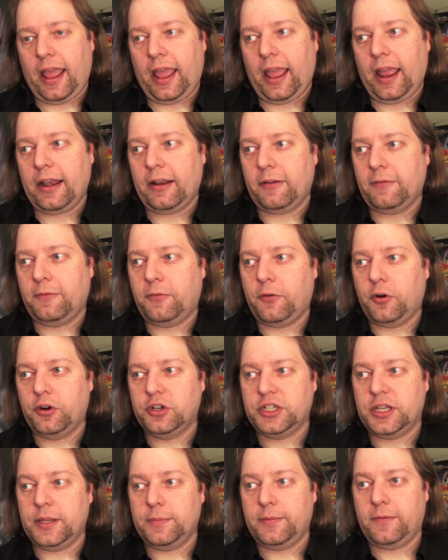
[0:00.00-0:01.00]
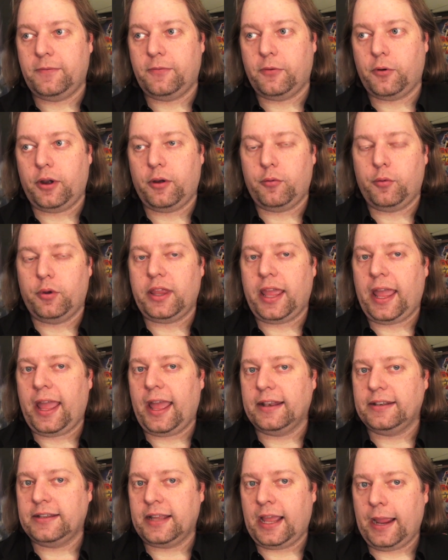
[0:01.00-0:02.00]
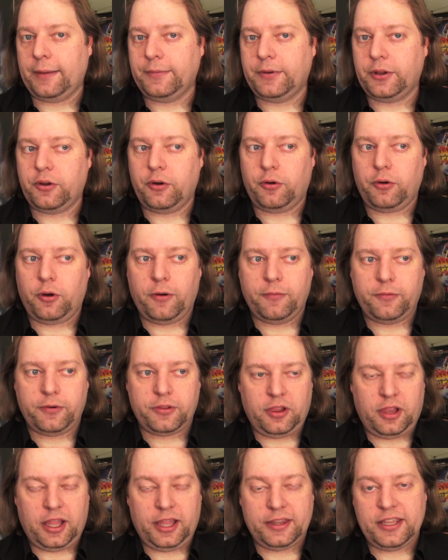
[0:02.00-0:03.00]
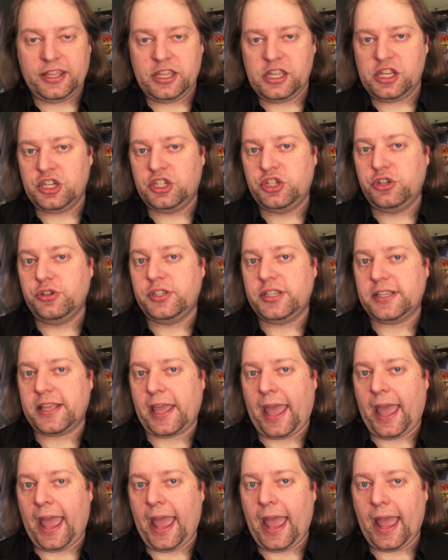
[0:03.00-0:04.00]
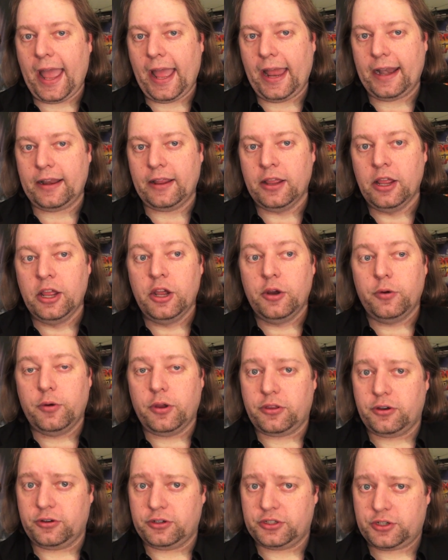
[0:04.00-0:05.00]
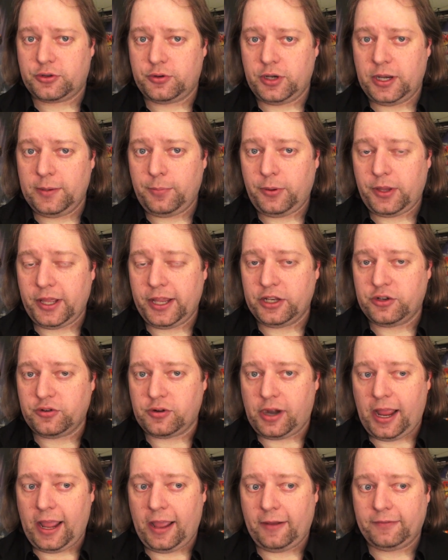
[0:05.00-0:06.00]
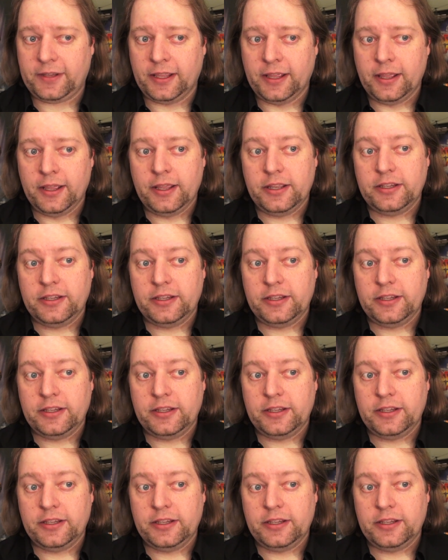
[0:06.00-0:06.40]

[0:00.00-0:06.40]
and unfortunately before he really had time to go over a lot of the issues he had with her screenplay draft,